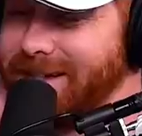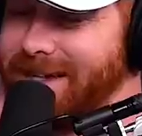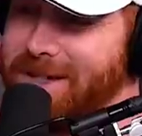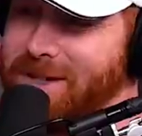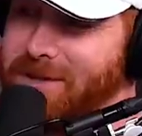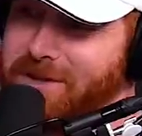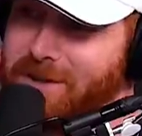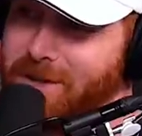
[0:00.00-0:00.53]
Yeah,
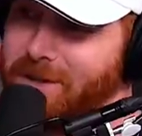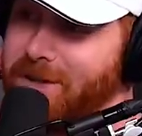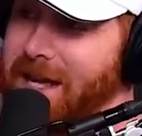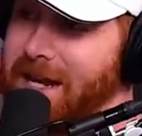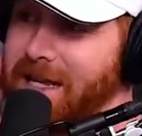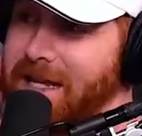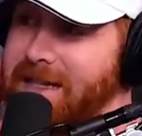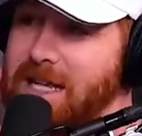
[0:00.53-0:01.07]
you have to learn
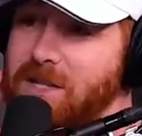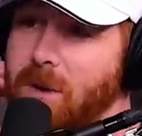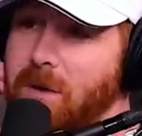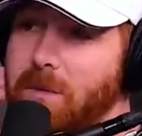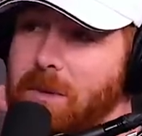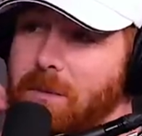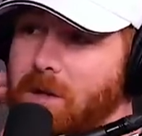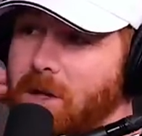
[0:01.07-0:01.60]
how to like, that's why
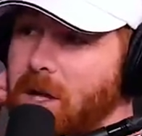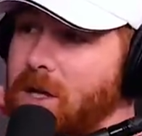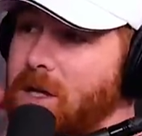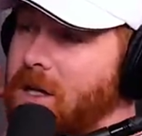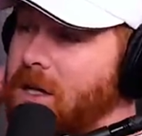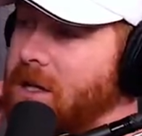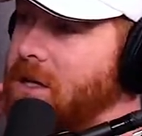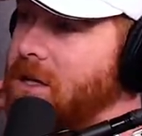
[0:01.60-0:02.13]
when people are
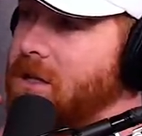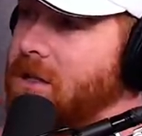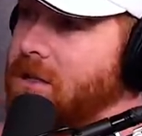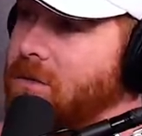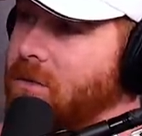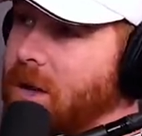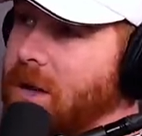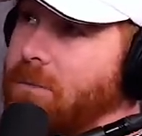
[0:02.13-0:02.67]
like,
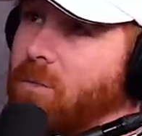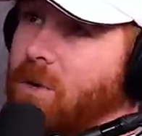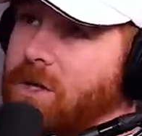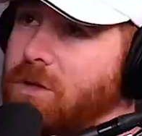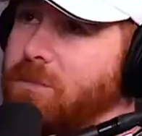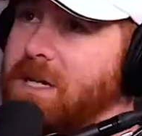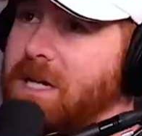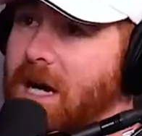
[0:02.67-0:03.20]
when, when
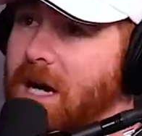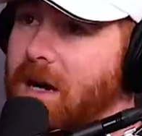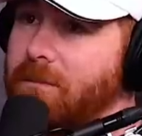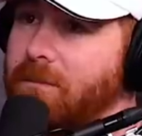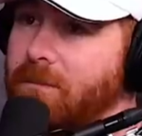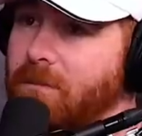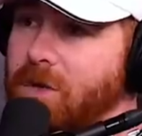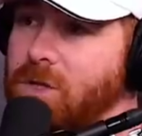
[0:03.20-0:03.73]
you
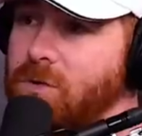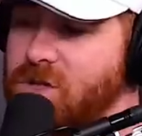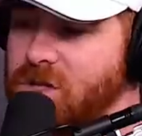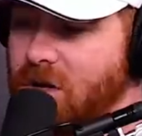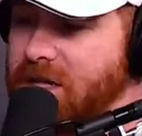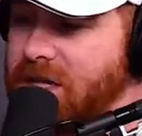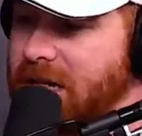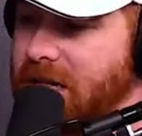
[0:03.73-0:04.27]
become, when you
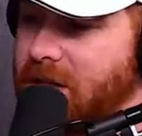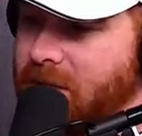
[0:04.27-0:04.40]
start to get a